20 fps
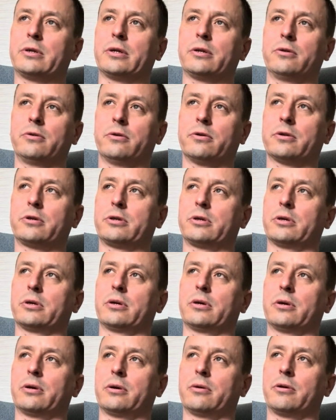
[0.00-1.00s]
did not
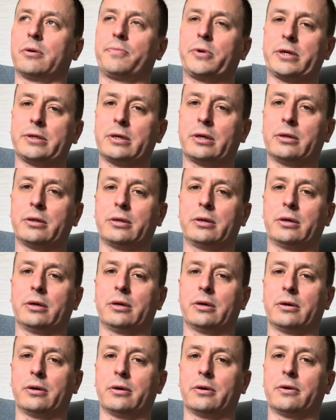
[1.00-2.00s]
represent
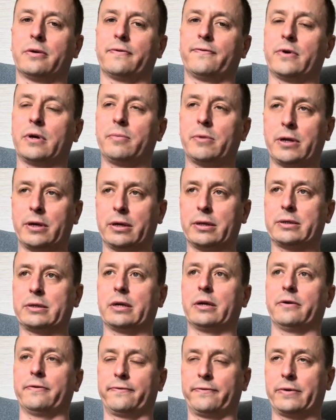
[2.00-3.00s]
the family
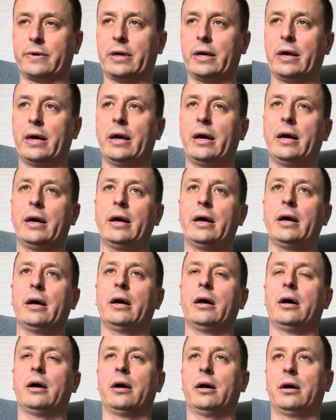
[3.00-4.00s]
itself.
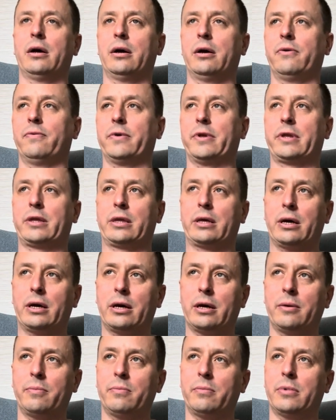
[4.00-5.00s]
With
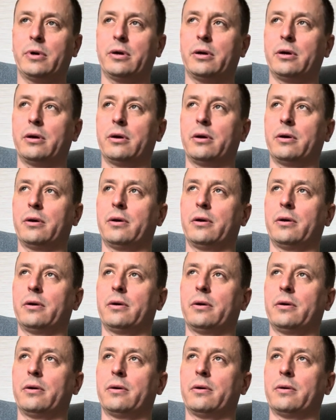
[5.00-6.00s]
time,
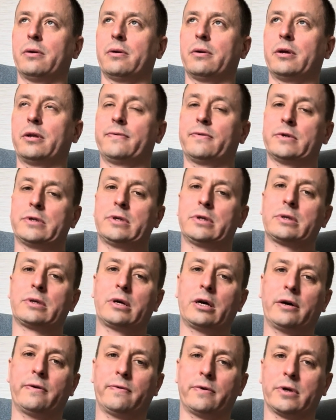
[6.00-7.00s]
it was
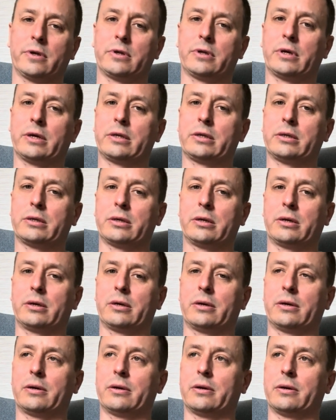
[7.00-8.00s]
discovered that
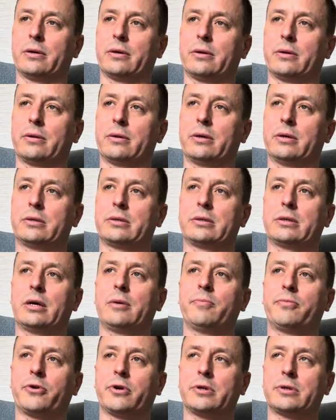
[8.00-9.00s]
these
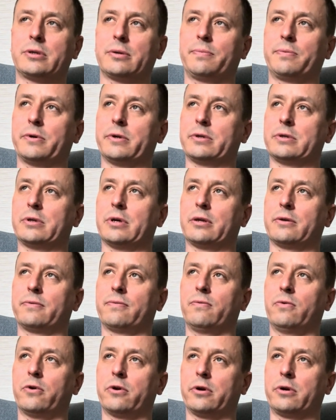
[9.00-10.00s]
same principles that
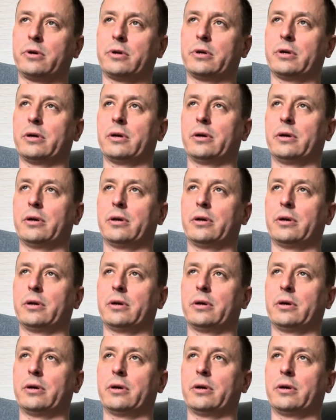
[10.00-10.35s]
work